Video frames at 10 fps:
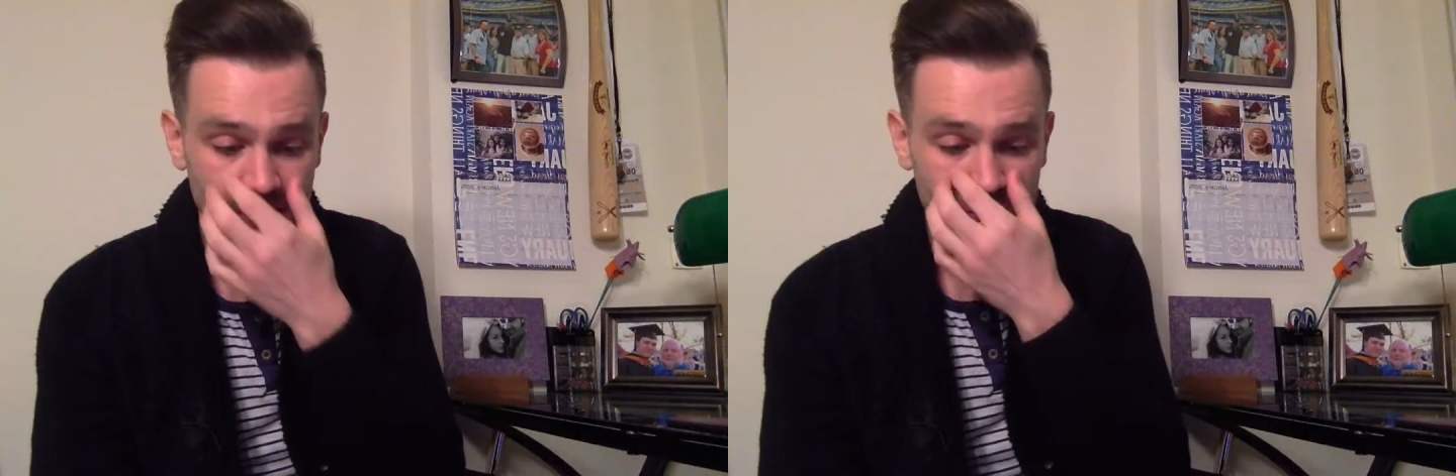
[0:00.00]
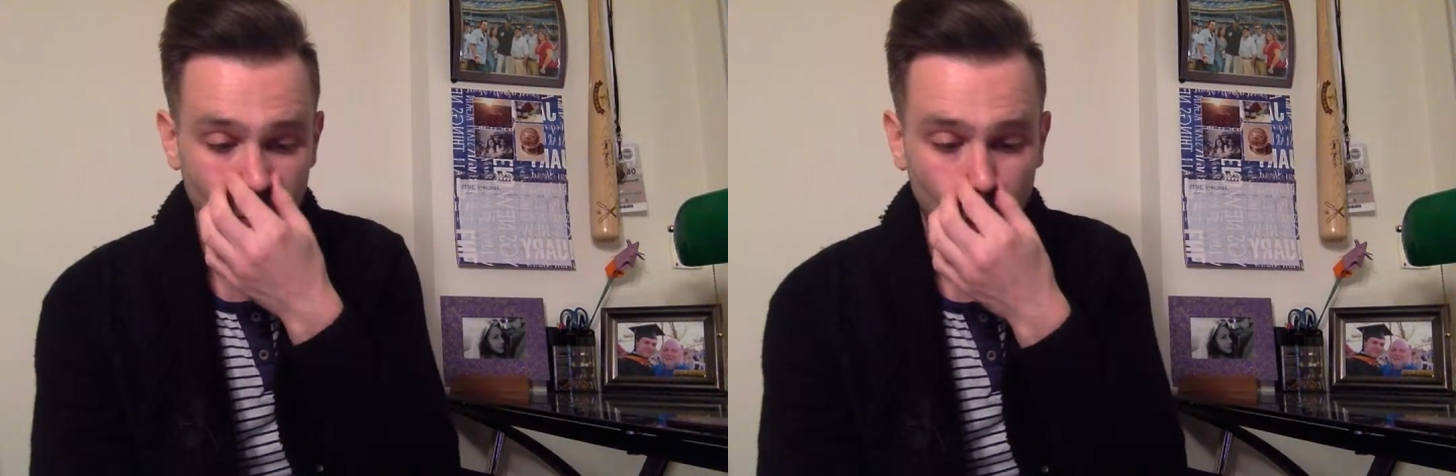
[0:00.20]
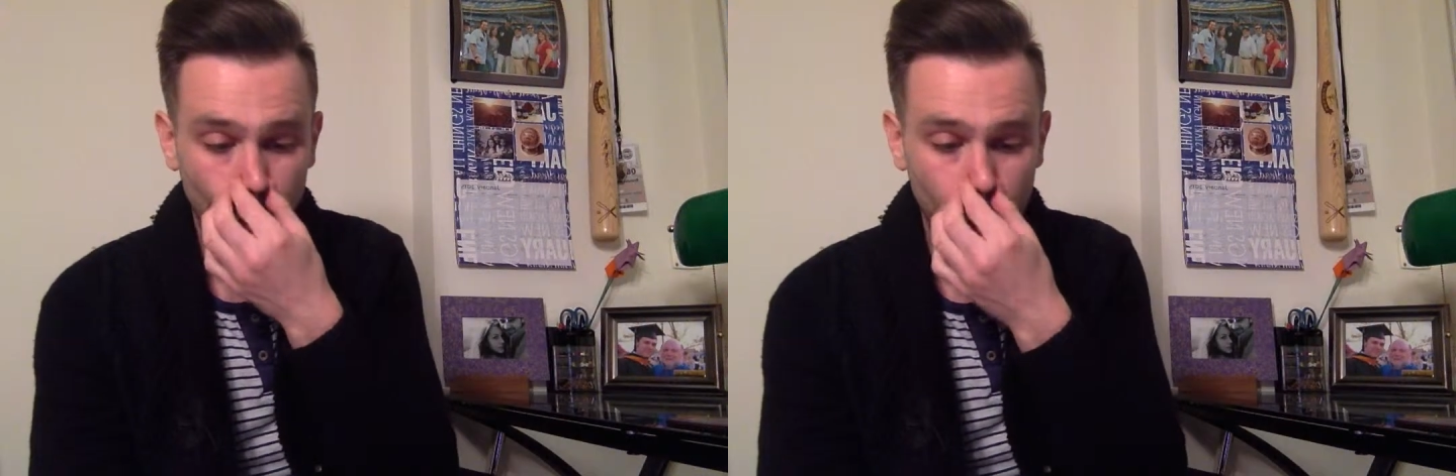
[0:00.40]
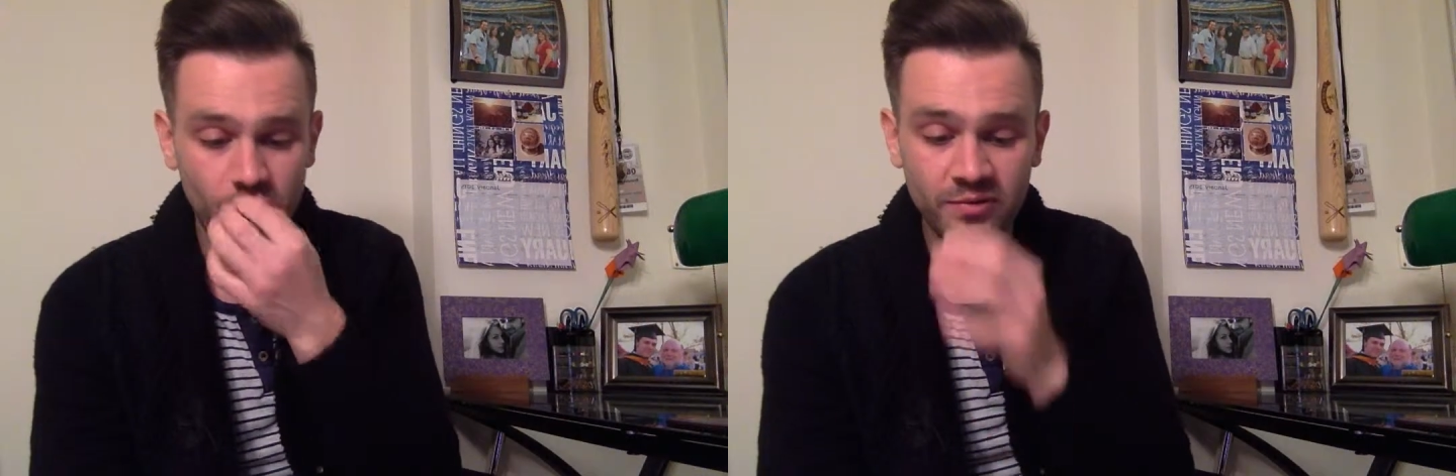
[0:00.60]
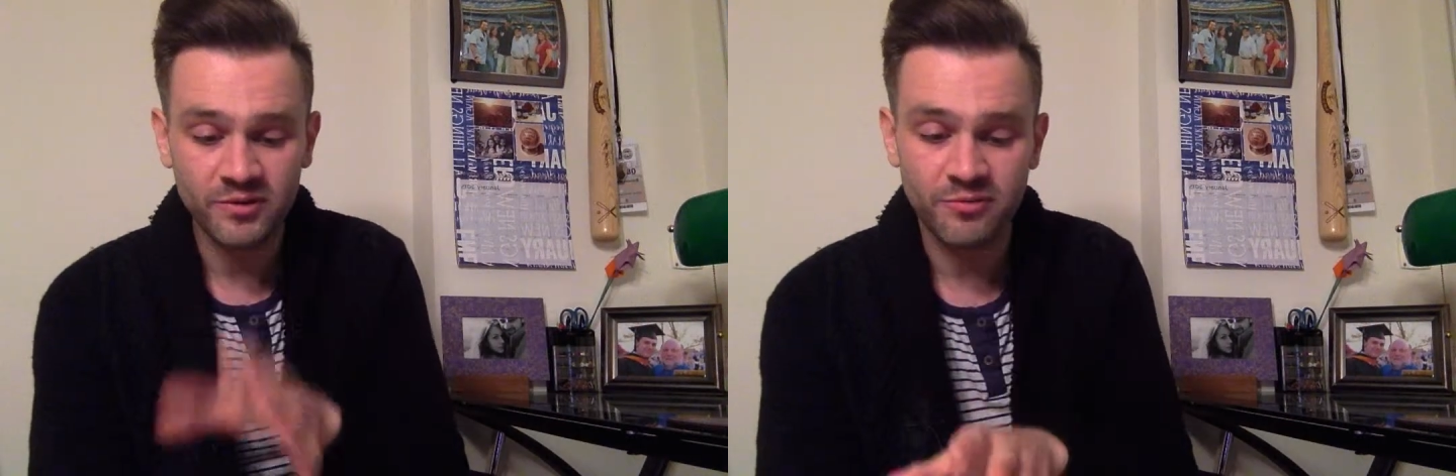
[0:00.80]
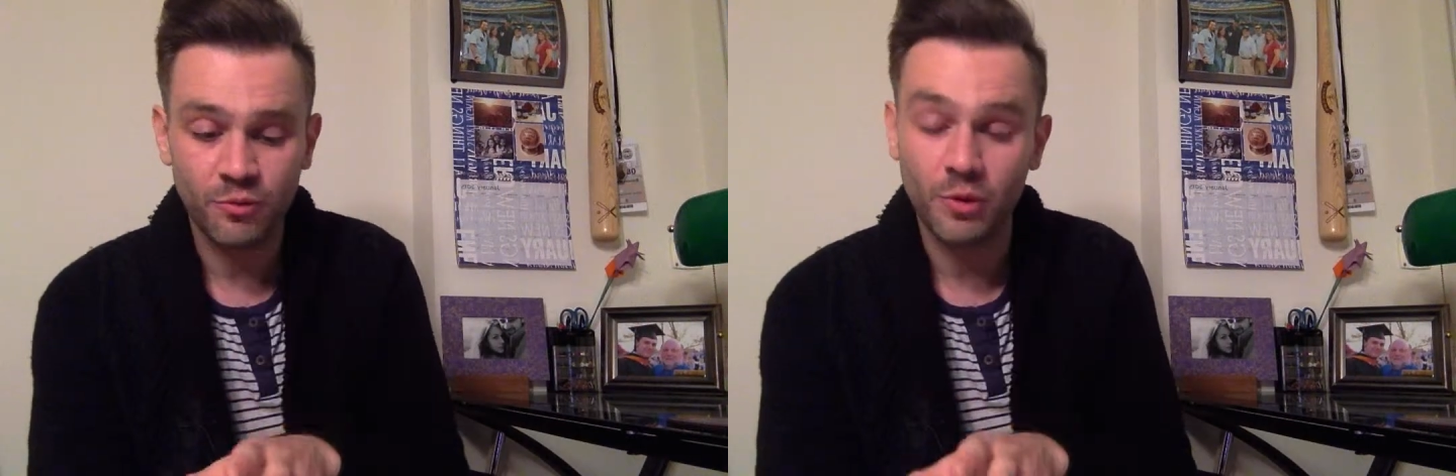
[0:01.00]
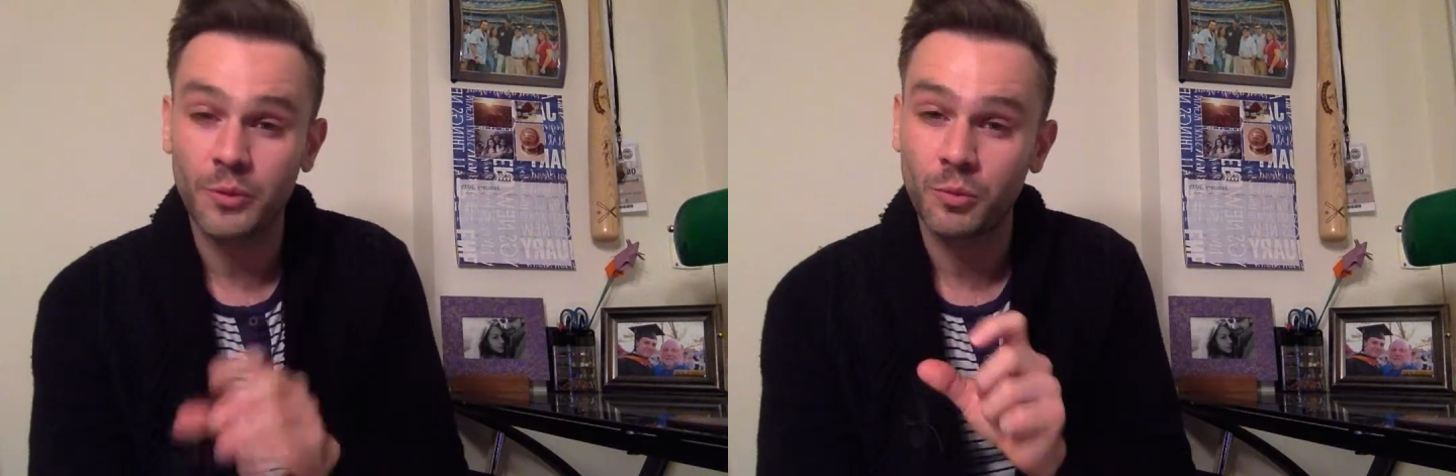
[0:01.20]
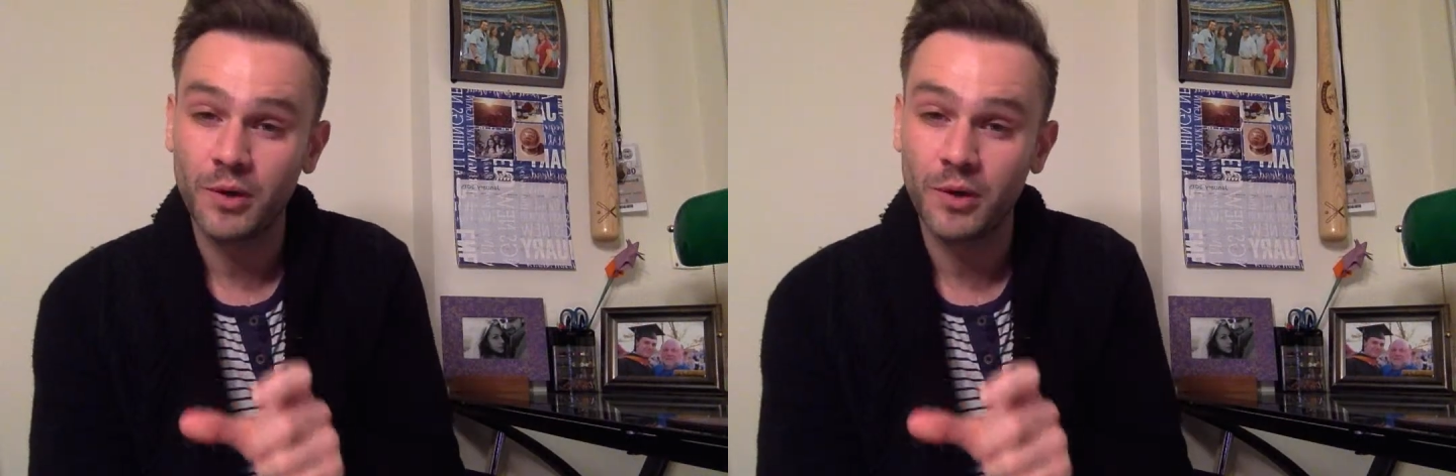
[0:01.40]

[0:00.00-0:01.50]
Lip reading: So moving forward,